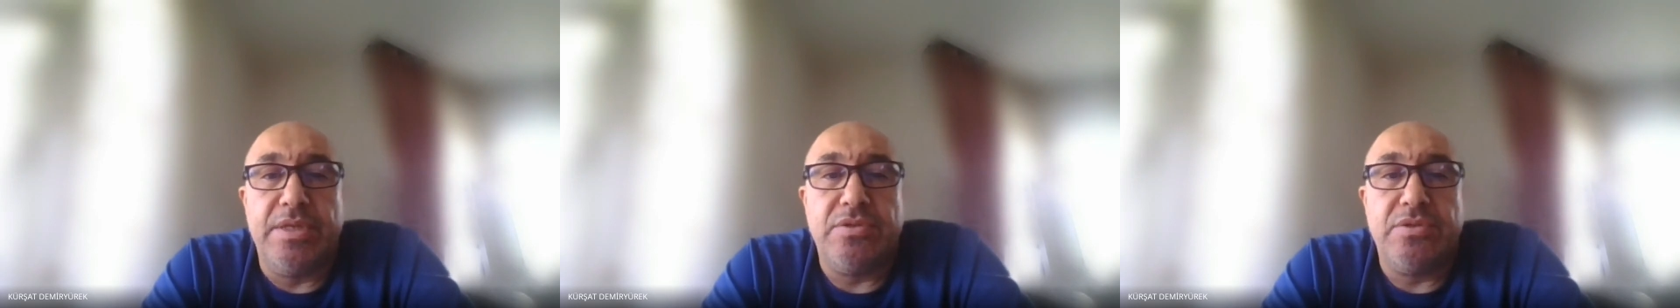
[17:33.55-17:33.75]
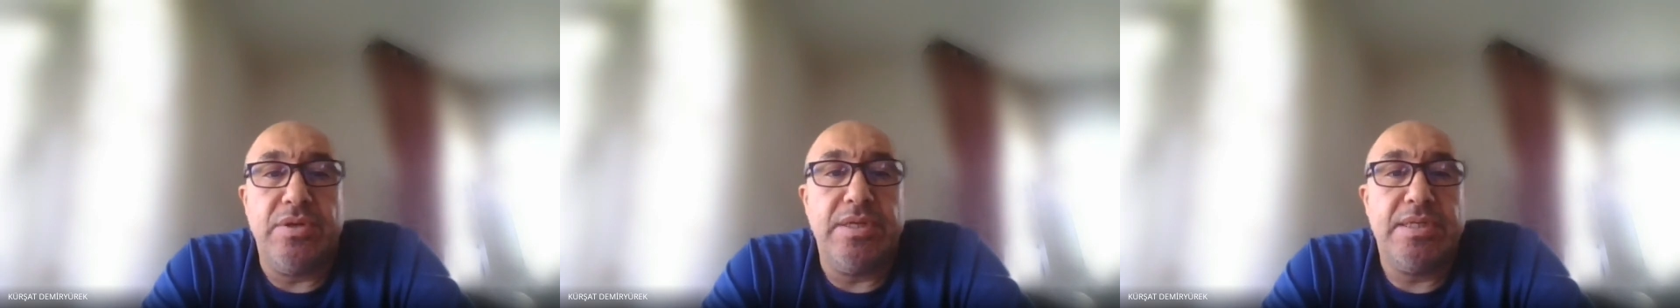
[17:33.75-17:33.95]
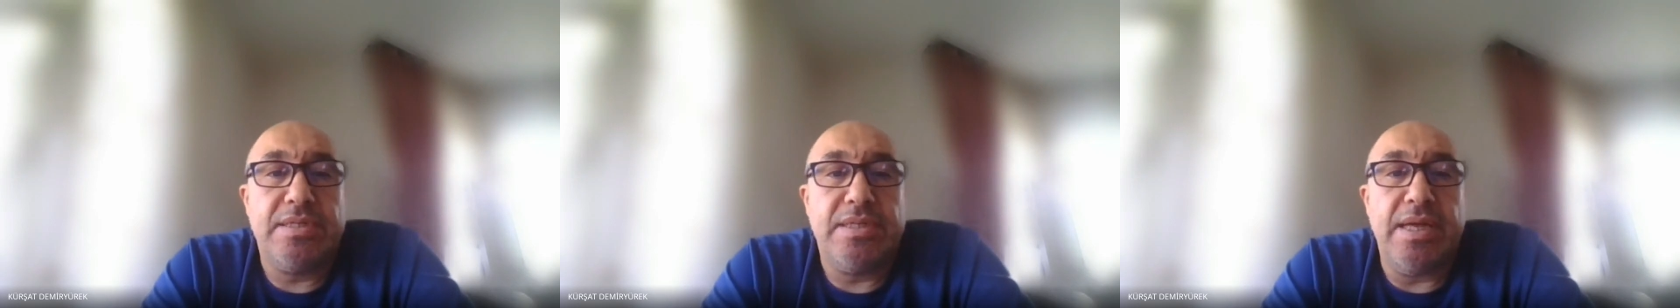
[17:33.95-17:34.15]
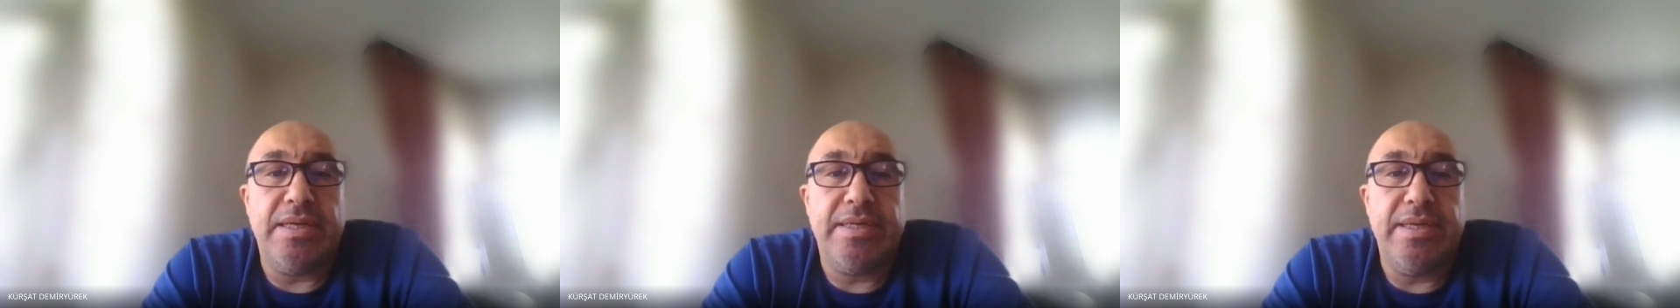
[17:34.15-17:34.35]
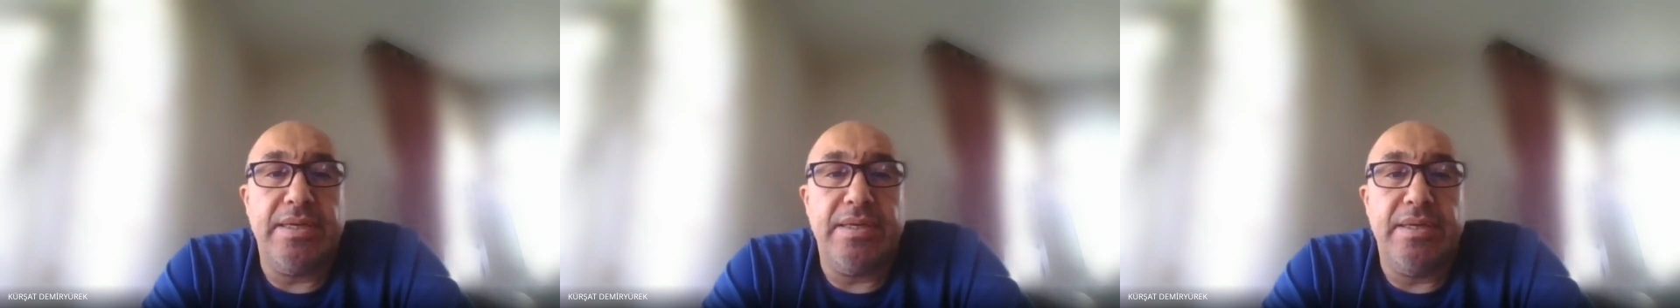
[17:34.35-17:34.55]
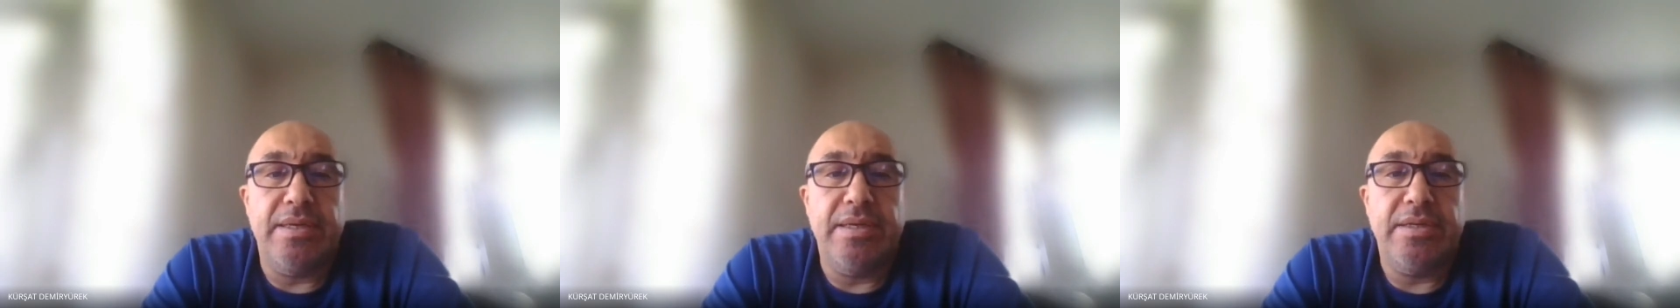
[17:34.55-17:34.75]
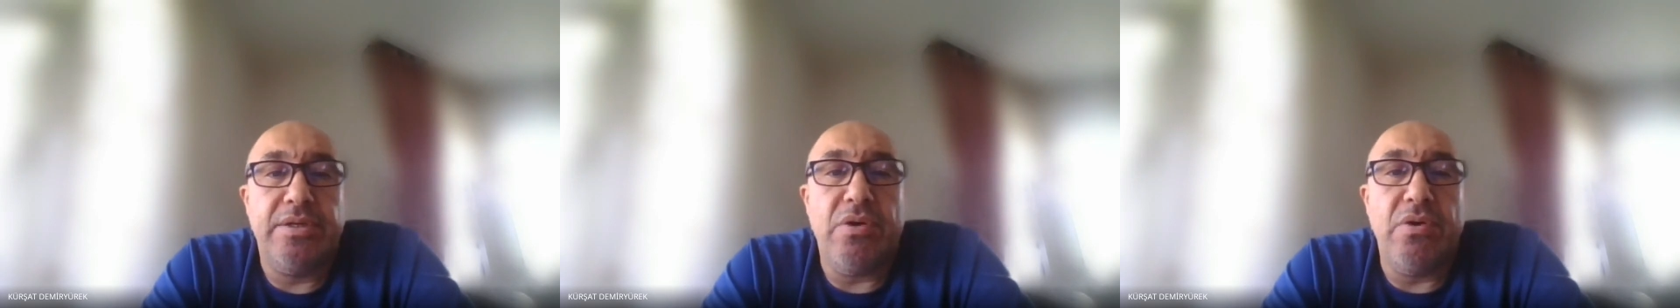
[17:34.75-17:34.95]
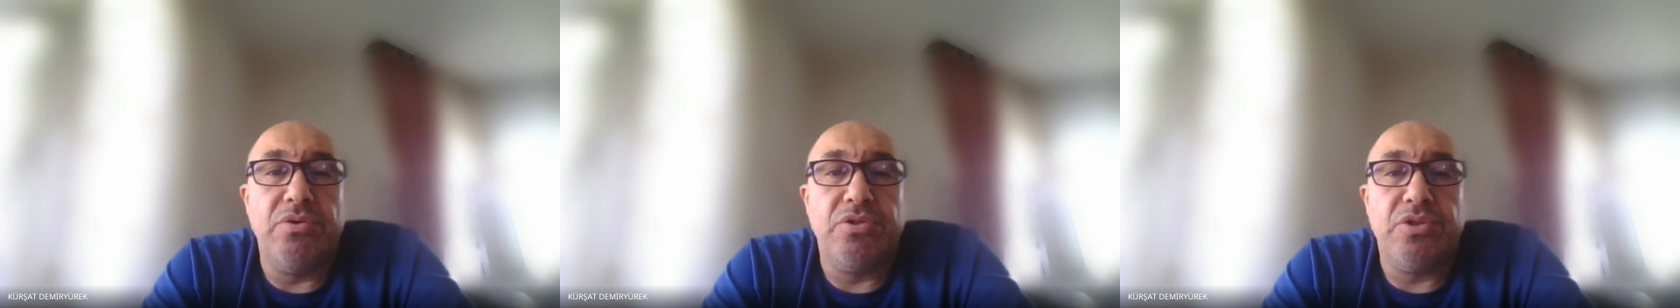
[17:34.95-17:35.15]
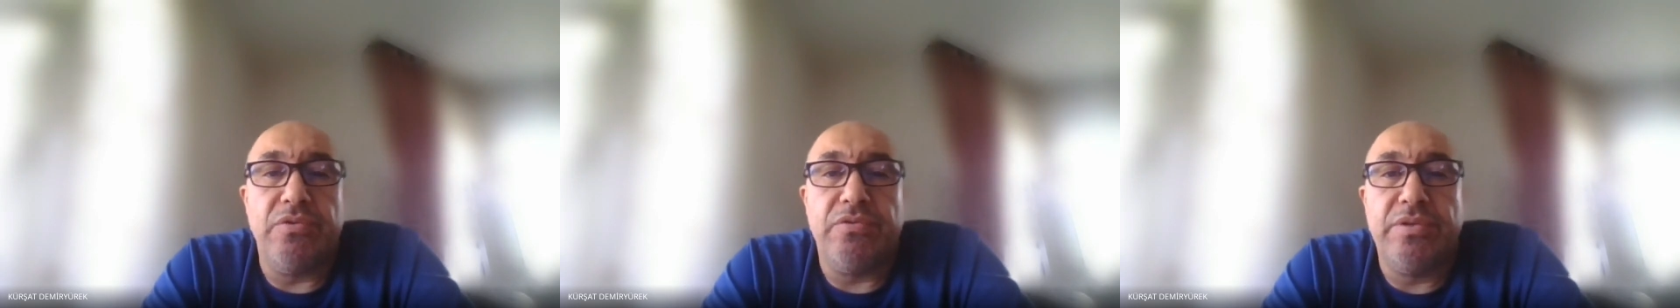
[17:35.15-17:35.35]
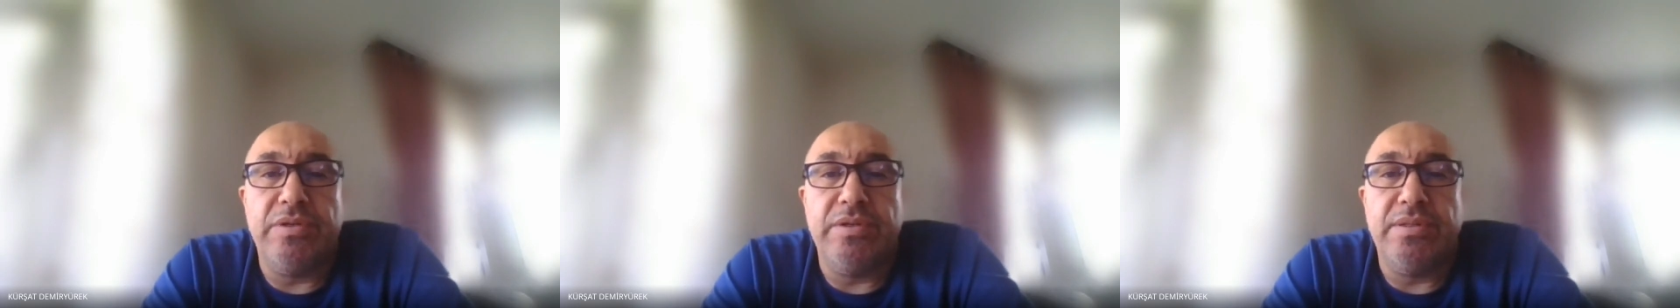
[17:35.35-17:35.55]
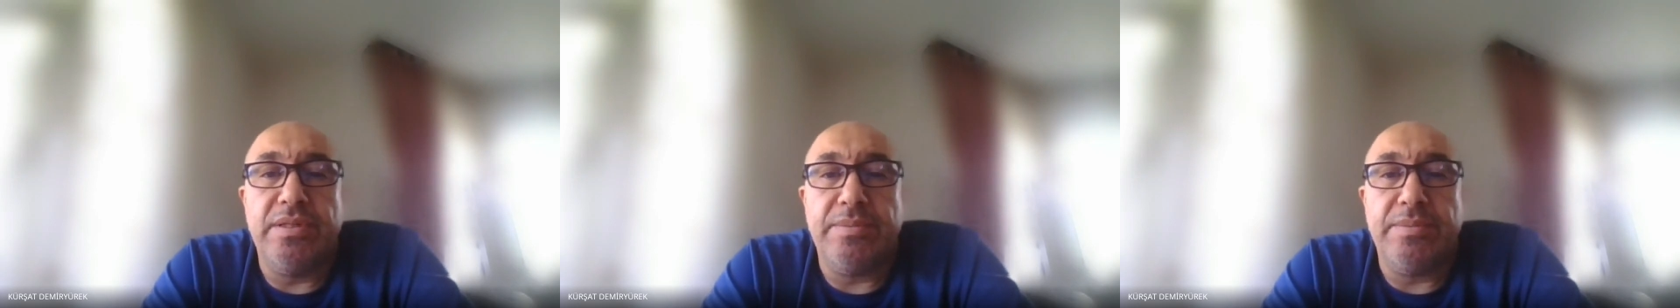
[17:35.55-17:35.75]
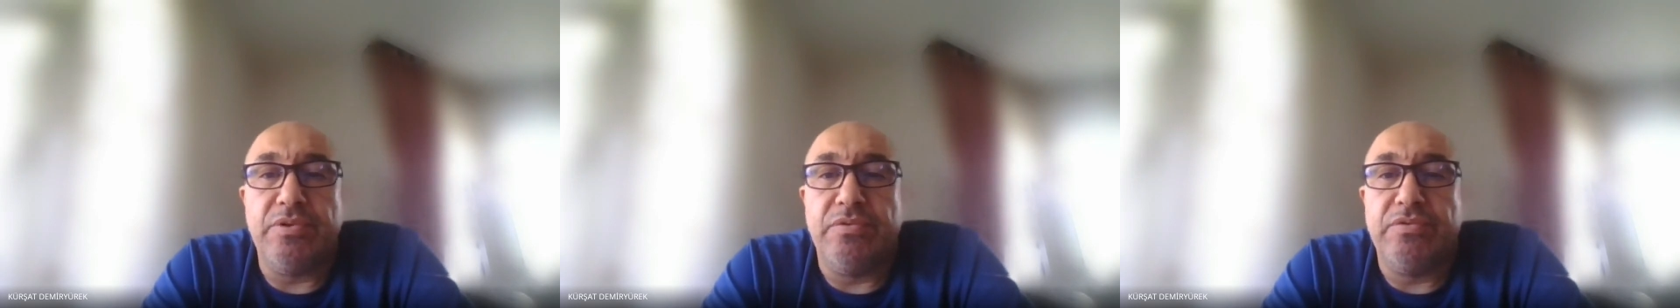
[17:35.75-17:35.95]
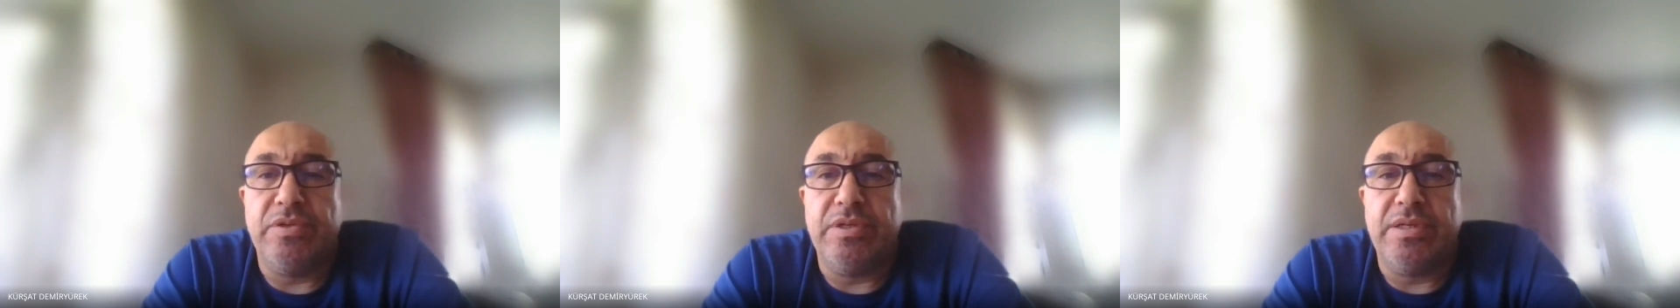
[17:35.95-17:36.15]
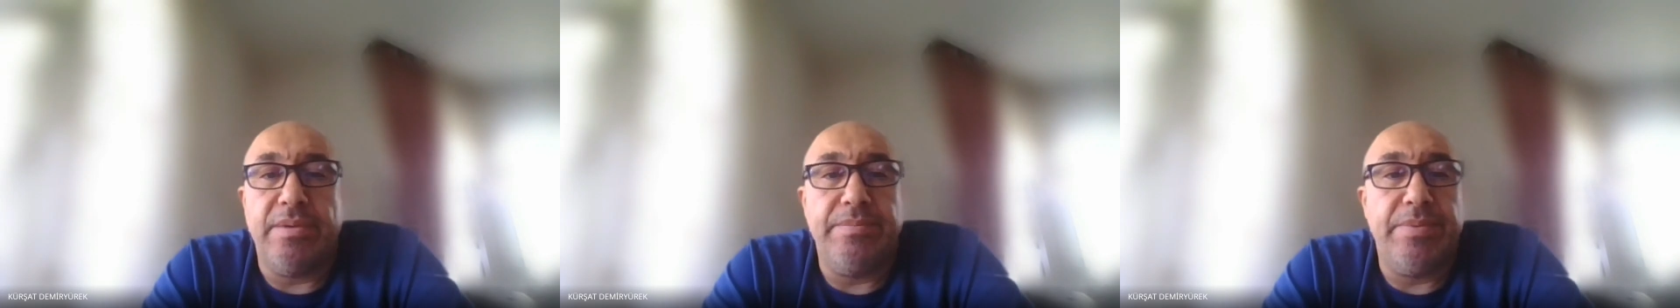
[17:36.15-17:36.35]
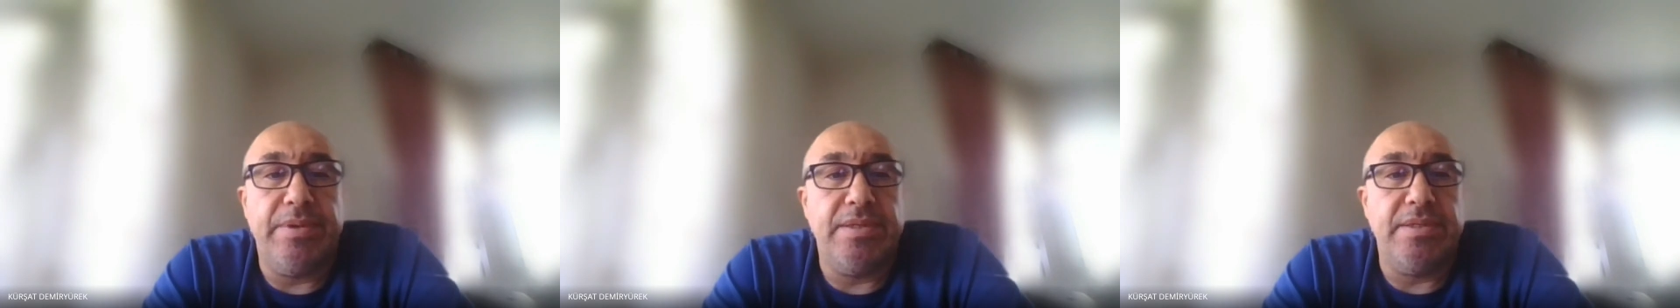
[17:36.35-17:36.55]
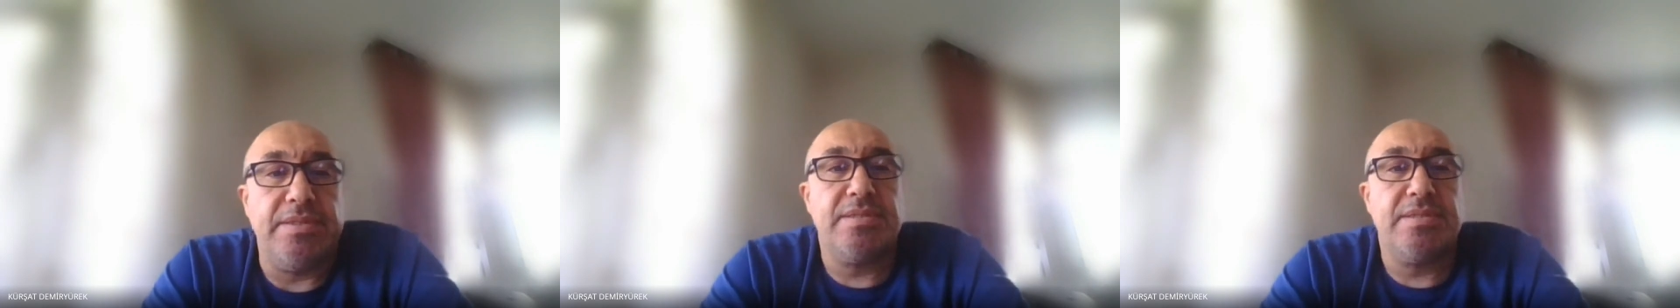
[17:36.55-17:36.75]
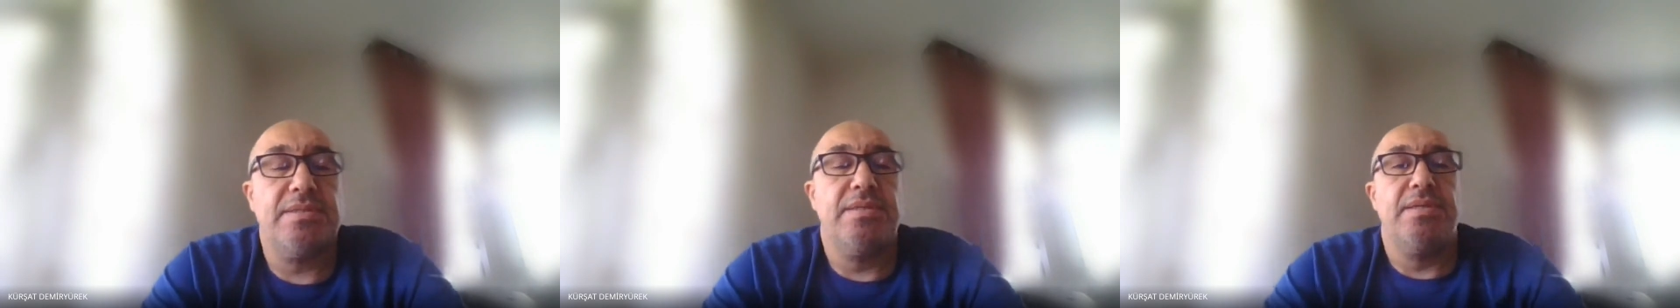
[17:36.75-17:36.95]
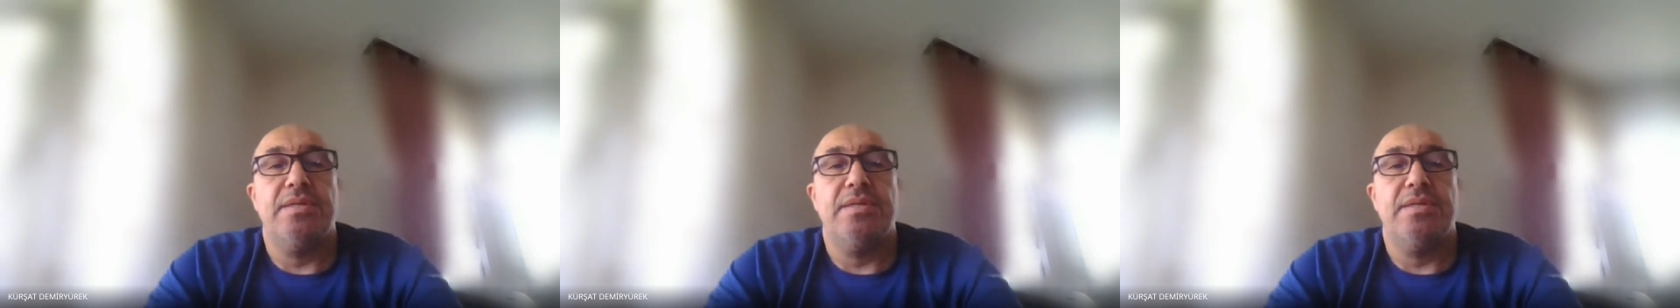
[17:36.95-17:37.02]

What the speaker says: So it's like a gauge of the debt of the companies.